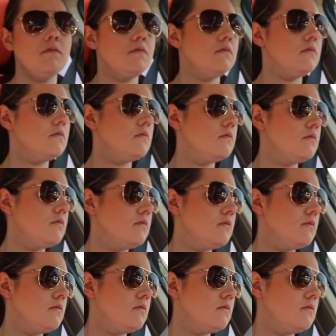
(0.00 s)

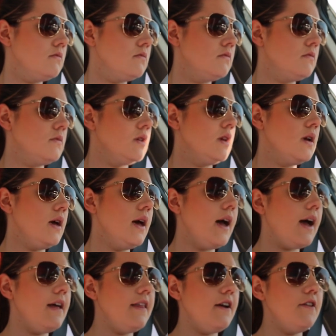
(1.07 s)
recording.
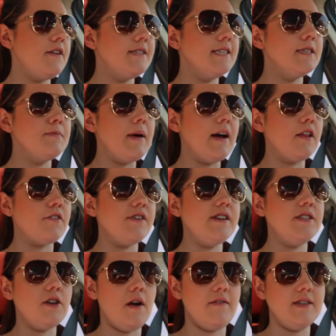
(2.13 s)
Hi there, this is Mallorie
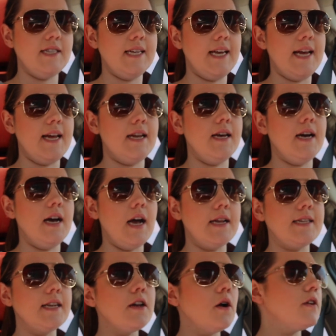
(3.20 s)
Sarvis again. I
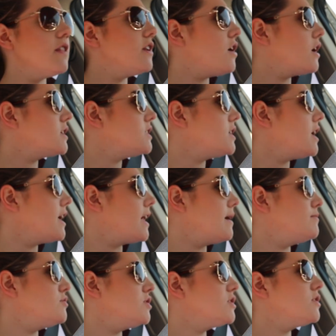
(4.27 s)
did go to the doctor and
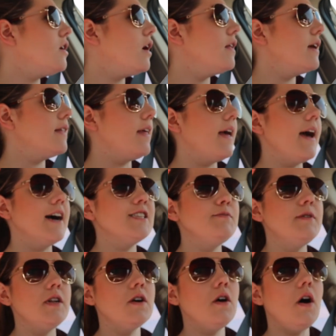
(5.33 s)
I'm just calling. They asked
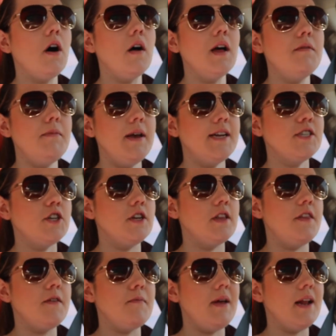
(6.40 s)
me to call and make sure
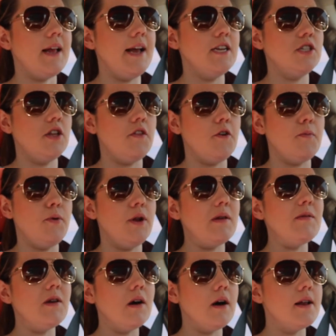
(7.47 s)
that the medication that they're putting
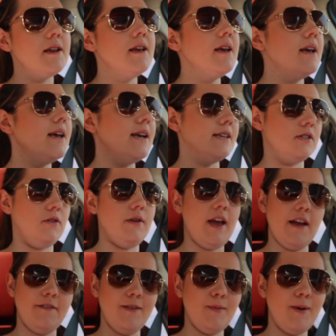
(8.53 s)
me on is
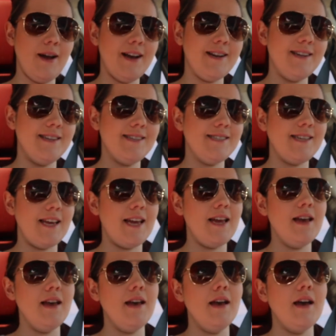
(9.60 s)
okay for
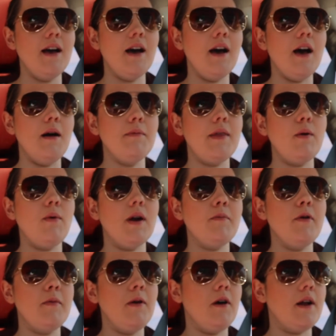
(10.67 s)
pregnancy. Um, they want to
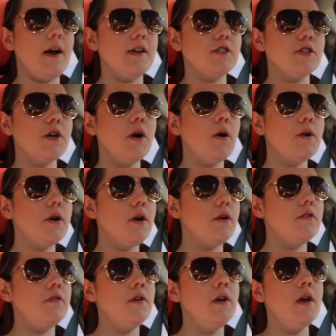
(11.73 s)
put me on
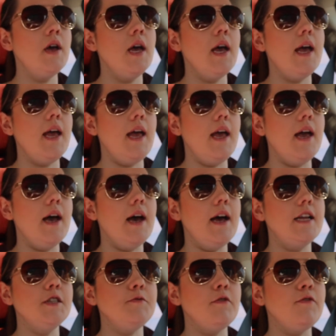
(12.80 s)
hydrocodone
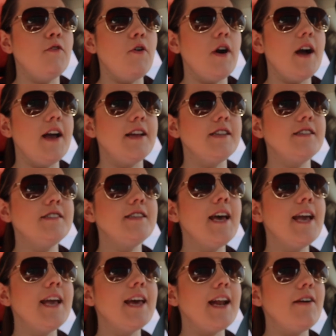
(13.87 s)
and before I
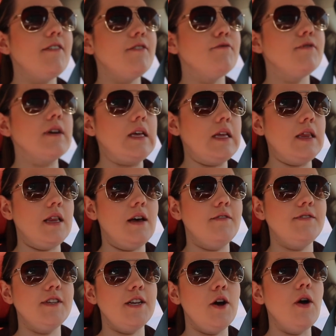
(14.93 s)
take it, I would really
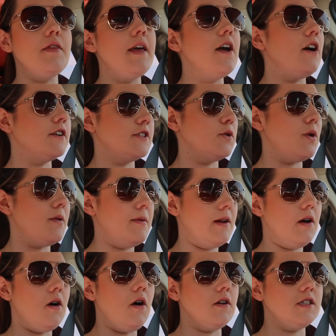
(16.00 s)
love to know. And they also wanted me
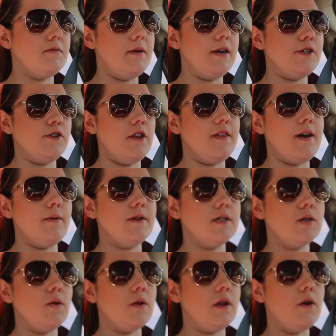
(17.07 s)
to call to make sure that that was
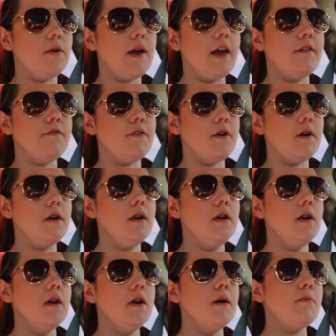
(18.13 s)
totally okay for
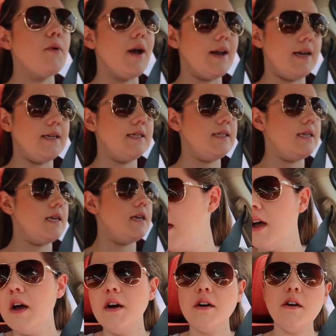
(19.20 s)
pregnancy.
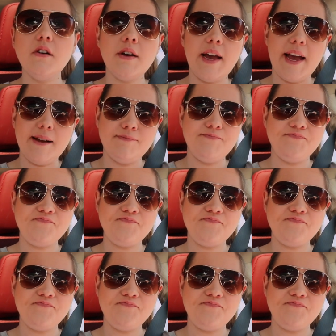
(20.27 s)
Okay.